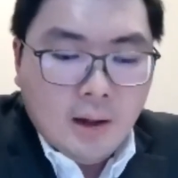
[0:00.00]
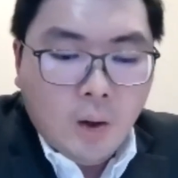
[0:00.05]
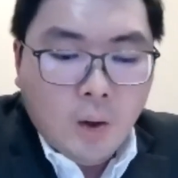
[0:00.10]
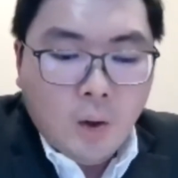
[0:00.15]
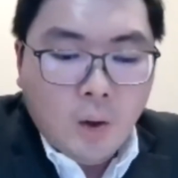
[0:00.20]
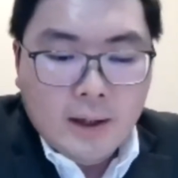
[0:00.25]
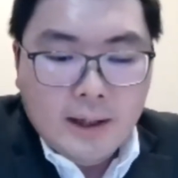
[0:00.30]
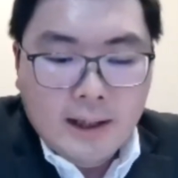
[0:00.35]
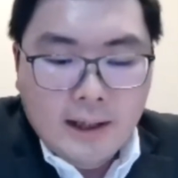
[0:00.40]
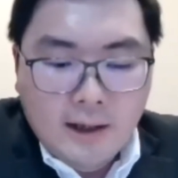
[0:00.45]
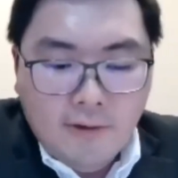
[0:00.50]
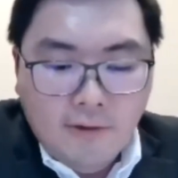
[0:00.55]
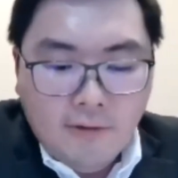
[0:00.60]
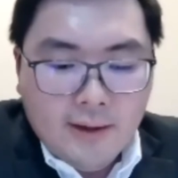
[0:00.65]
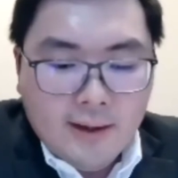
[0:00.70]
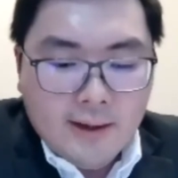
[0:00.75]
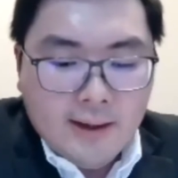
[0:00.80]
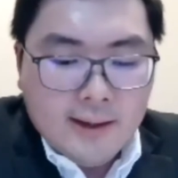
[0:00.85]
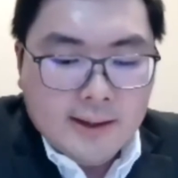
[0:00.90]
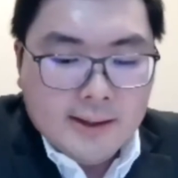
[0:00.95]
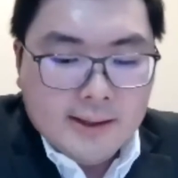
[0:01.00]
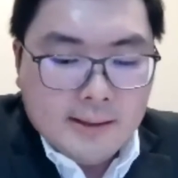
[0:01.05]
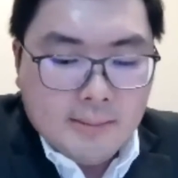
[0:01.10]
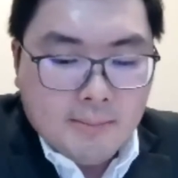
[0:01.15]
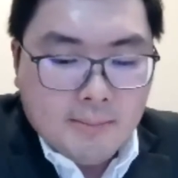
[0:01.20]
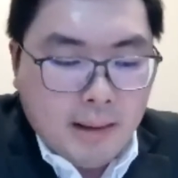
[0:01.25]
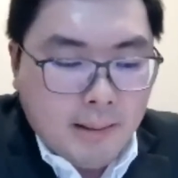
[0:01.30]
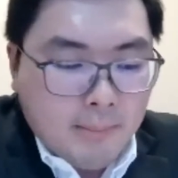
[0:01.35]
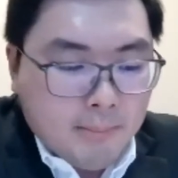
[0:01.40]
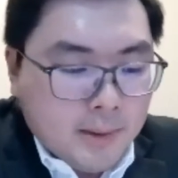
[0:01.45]
or if he is
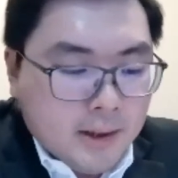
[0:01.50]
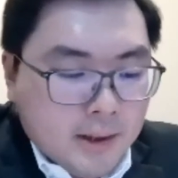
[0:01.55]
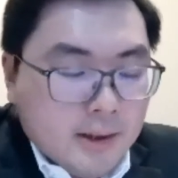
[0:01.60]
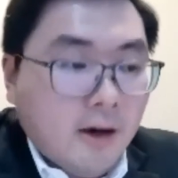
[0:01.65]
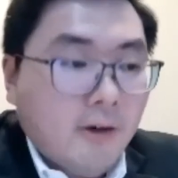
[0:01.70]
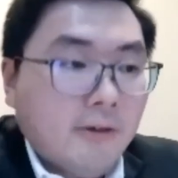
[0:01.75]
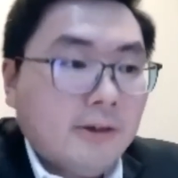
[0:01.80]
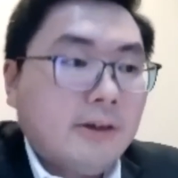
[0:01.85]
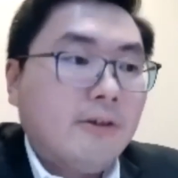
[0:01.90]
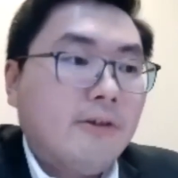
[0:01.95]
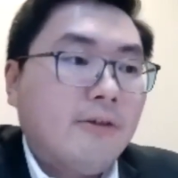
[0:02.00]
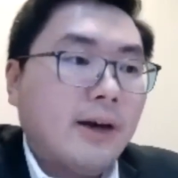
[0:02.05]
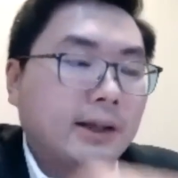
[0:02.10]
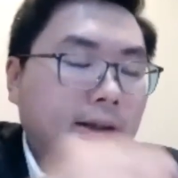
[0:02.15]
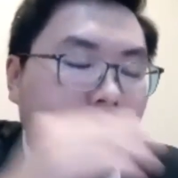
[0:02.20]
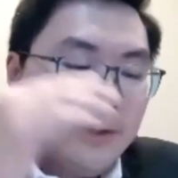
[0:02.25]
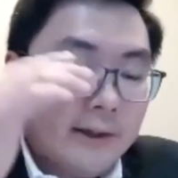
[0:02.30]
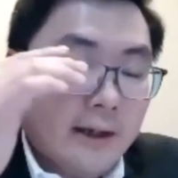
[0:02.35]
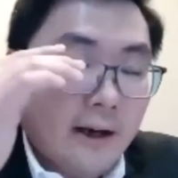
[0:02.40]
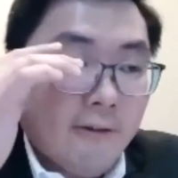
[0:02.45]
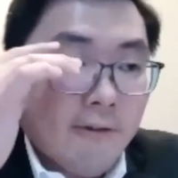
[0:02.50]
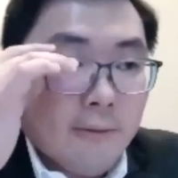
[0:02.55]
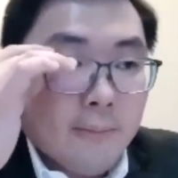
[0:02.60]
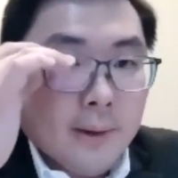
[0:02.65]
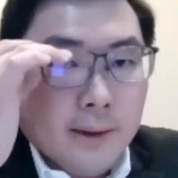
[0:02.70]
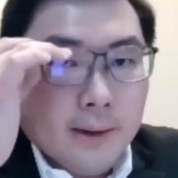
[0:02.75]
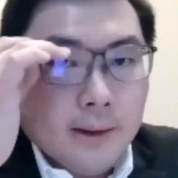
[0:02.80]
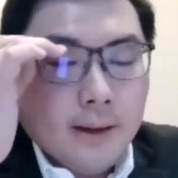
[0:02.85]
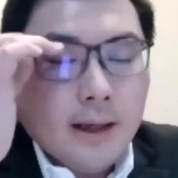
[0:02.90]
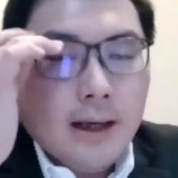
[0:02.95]
a member of the federal
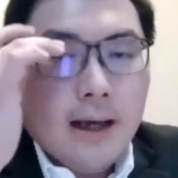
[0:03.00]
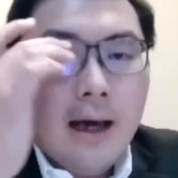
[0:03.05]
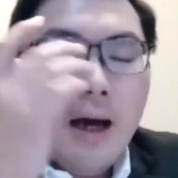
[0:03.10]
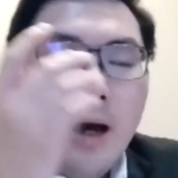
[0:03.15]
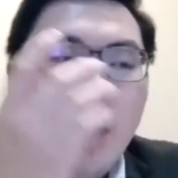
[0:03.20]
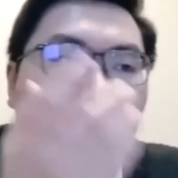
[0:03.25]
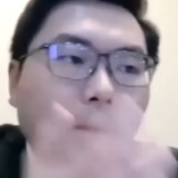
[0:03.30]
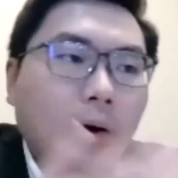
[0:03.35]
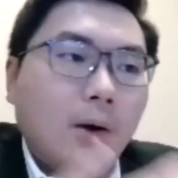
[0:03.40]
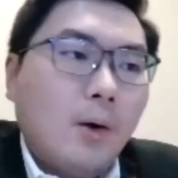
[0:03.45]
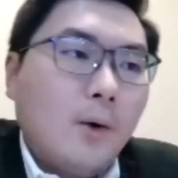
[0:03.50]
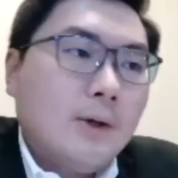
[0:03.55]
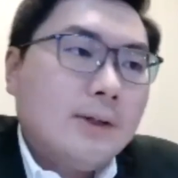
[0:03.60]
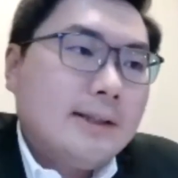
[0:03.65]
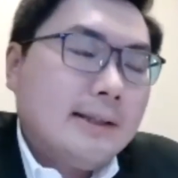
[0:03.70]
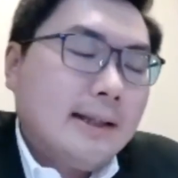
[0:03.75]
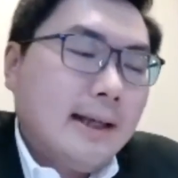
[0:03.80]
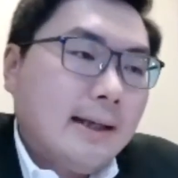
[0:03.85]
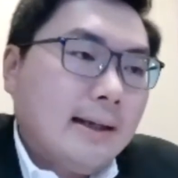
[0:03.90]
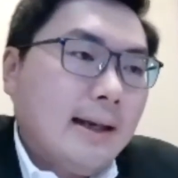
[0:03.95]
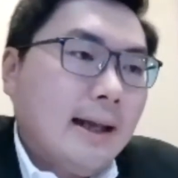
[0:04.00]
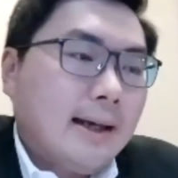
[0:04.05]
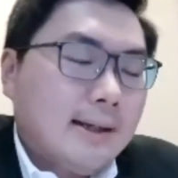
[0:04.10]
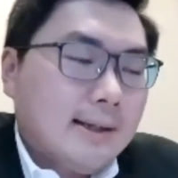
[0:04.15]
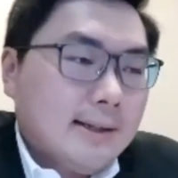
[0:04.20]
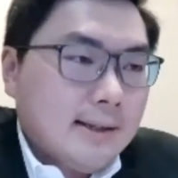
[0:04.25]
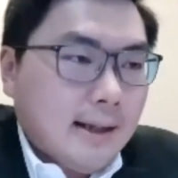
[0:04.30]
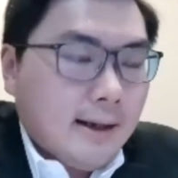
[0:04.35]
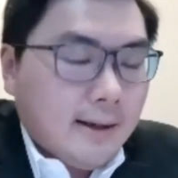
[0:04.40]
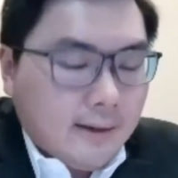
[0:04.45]
government or state
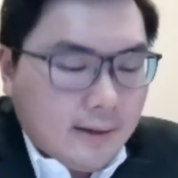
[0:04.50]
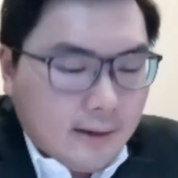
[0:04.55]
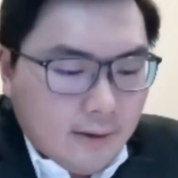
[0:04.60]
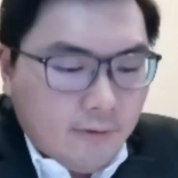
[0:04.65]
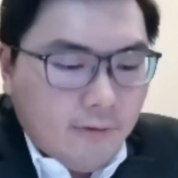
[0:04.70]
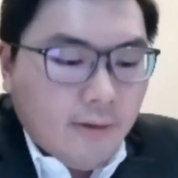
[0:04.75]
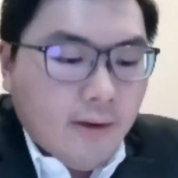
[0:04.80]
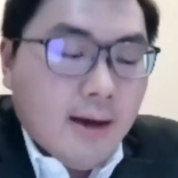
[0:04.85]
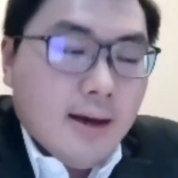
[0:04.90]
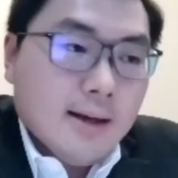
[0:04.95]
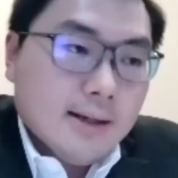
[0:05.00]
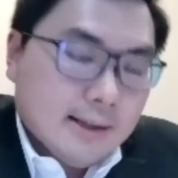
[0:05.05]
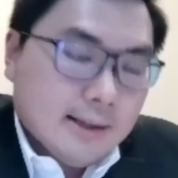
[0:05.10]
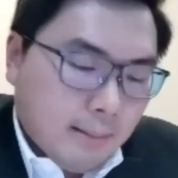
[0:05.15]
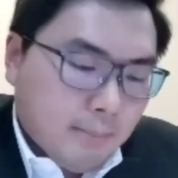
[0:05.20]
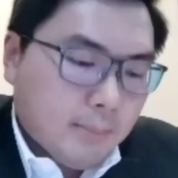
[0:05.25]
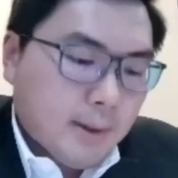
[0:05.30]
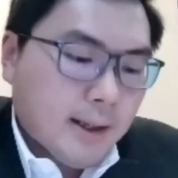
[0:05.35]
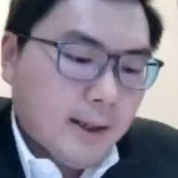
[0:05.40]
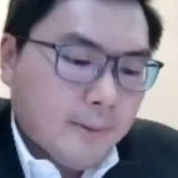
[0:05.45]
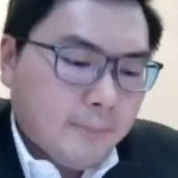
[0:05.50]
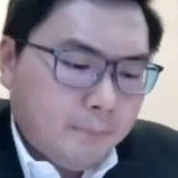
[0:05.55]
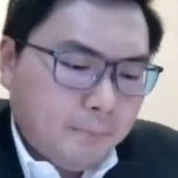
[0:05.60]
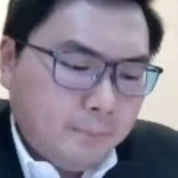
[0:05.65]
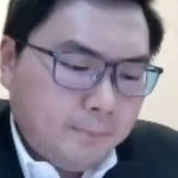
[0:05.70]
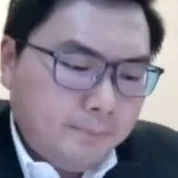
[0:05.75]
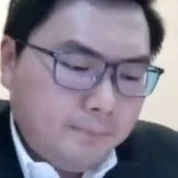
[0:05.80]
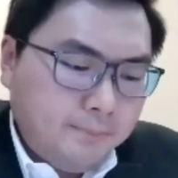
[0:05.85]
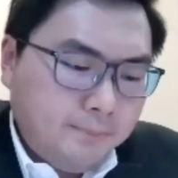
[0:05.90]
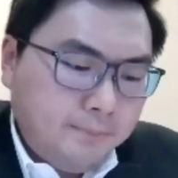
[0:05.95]
legislative assembly.